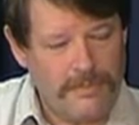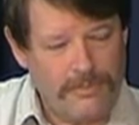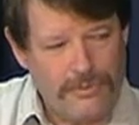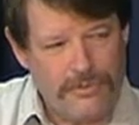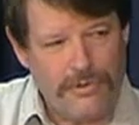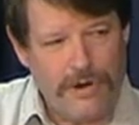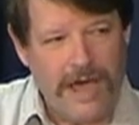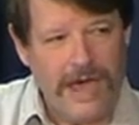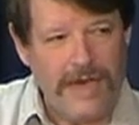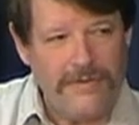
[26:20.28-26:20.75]

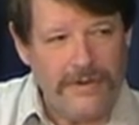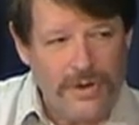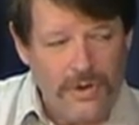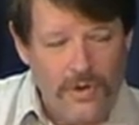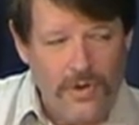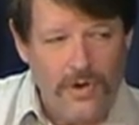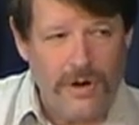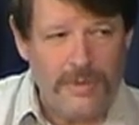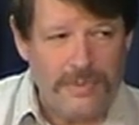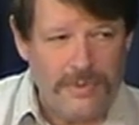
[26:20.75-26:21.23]
private
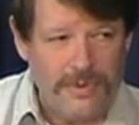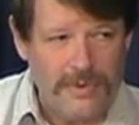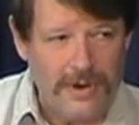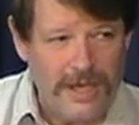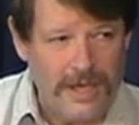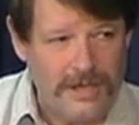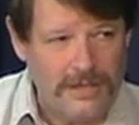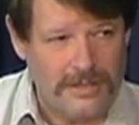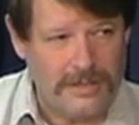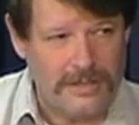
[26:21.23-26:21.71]

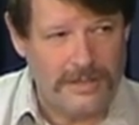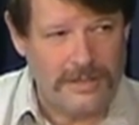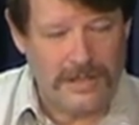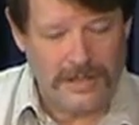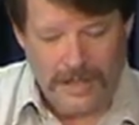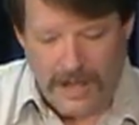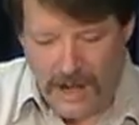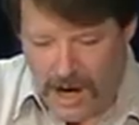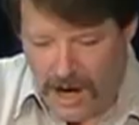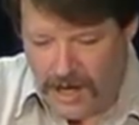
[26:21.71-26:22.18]
corporation
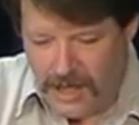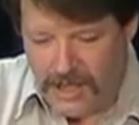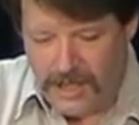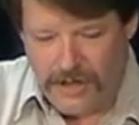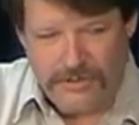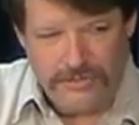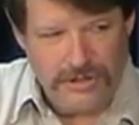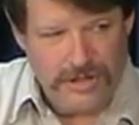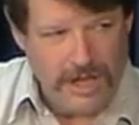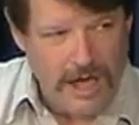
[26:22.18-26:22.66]
that our
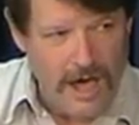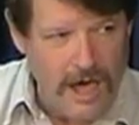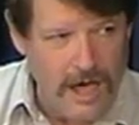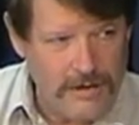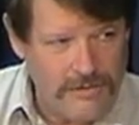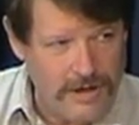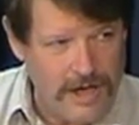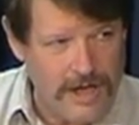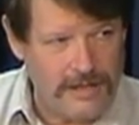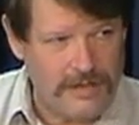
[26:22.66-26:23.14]
country
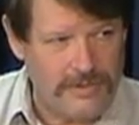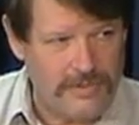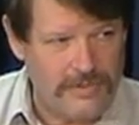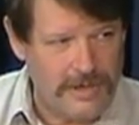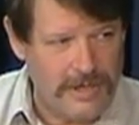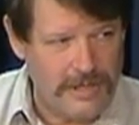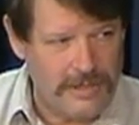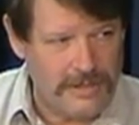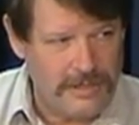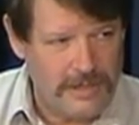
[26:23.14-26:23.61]
contracted
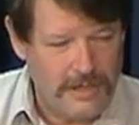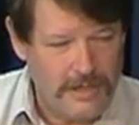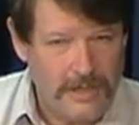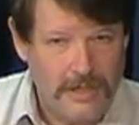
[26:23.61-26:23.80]
with